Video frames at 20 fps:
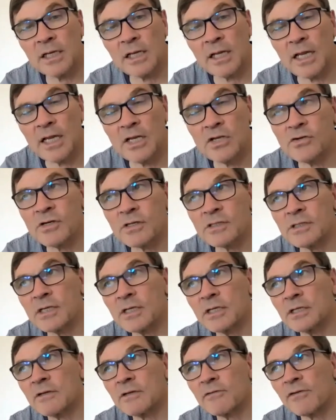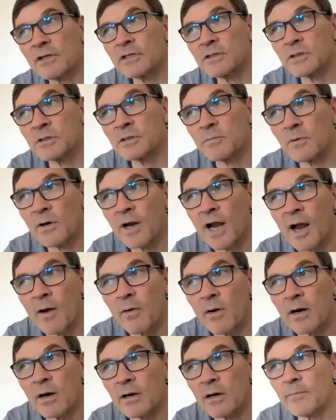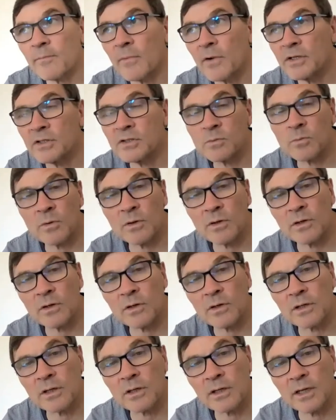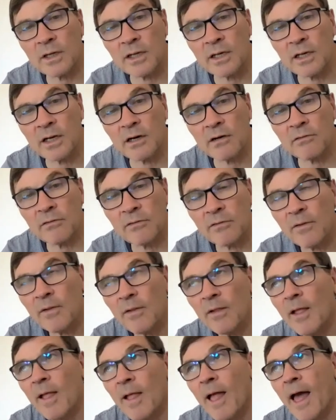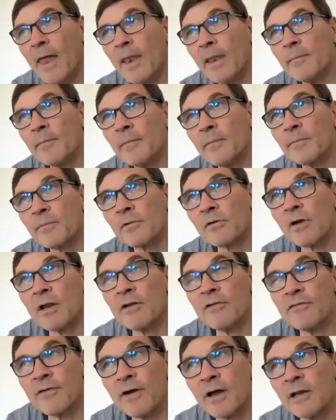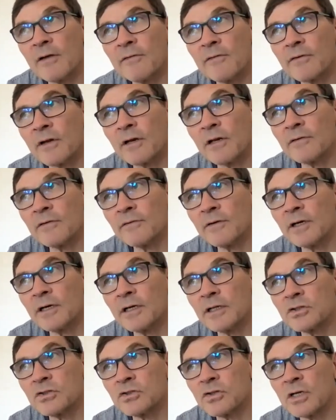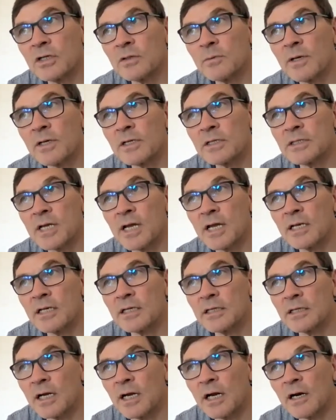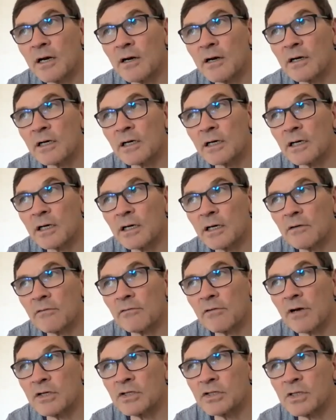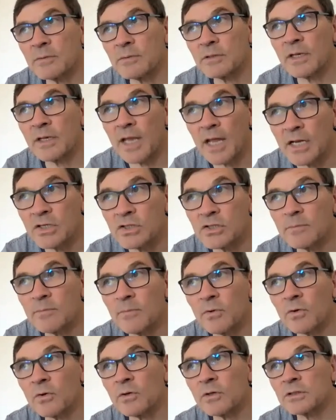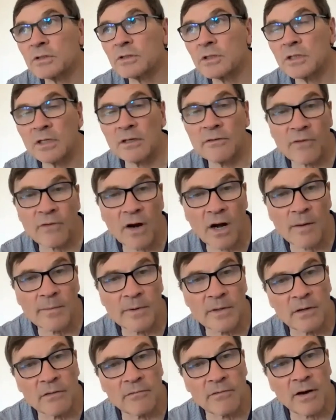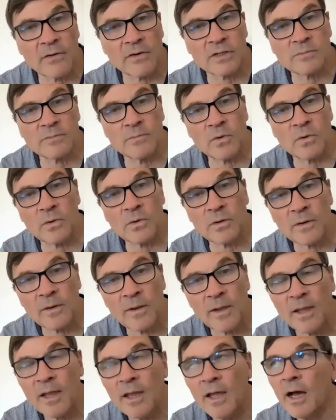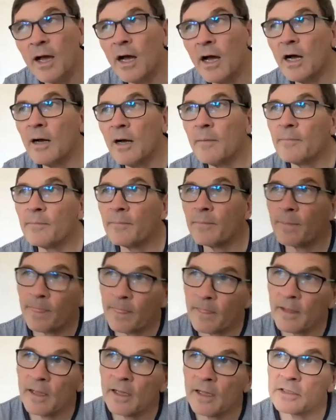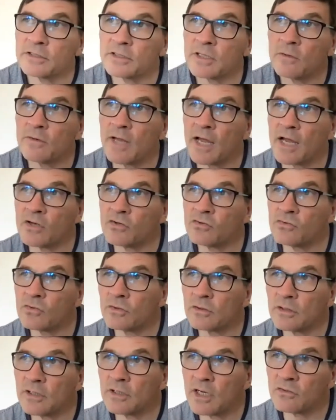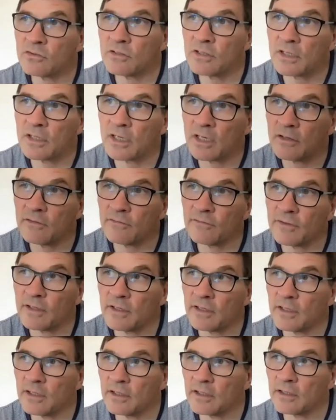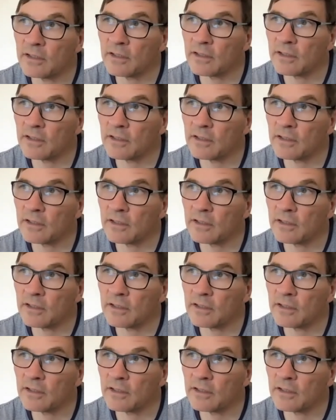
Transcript: interesting for us to explore how our minds work and our and I'm a great fan of kind of uh, trying to understand our relationship to nature more, to the environment around us more. Mm-hmm. Um, so natural, naturally, kind of uh,